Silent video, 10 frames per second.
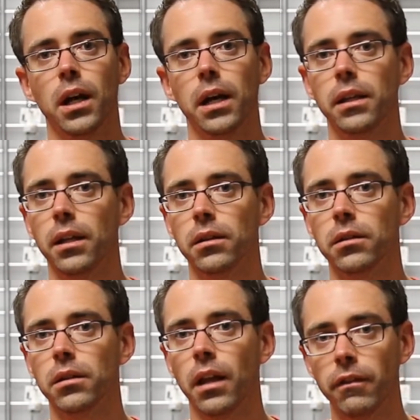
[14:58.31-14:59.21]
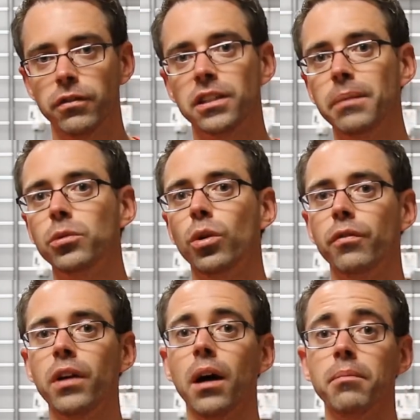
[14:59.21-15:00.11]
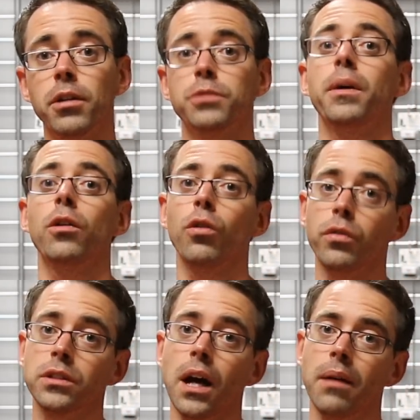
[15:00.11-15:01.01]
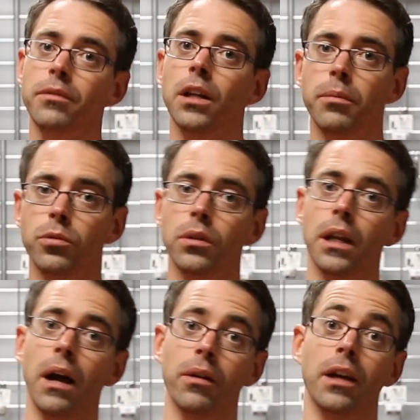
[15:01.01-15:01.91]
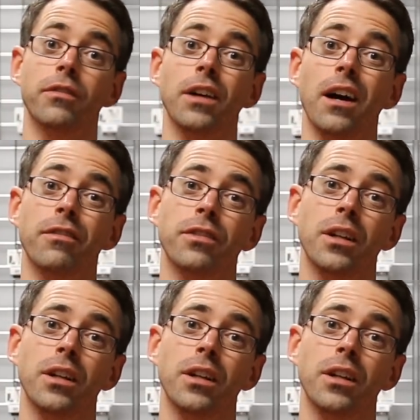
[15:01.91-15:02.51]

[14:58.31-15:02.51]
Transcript: and then they've seemed to have gotten much better over time. VW and Audi have